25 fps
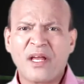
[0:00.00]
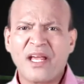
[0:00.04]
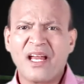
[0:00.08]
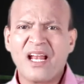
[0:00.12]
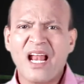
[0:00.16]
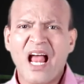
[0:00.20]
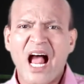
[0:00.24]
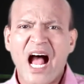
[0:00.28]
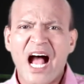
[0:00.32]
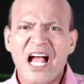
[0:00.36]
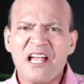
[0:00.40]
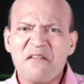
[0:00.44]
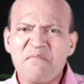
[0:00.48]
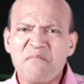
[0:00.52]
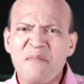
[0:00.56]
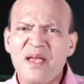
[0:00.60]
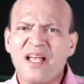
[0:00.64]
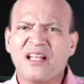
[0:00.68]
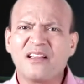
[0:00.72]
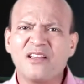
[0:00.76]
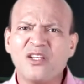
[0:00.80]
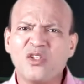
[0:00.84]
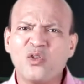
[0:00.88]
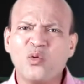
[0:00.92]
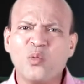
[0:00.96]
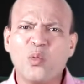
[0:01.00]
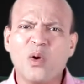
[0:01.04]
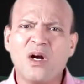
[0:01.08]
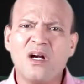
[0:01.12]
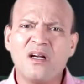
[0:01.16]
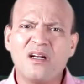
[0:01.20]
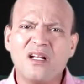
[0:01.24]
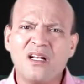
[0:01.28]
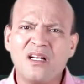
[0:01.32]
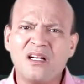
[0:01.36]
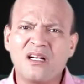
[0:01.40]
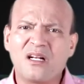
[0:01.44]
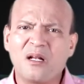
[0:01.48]
can I make this
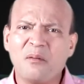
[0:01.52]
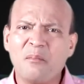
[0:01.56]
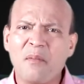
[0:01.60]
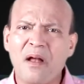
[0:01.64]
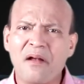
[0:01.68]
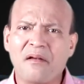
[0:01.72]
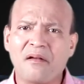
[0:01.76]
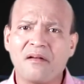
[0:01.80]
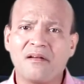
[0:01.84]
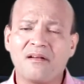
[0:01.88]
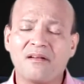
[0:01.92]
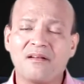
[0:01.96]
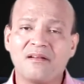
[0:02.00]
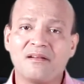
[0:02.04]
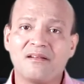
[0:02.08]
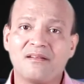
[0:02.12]
world a little better?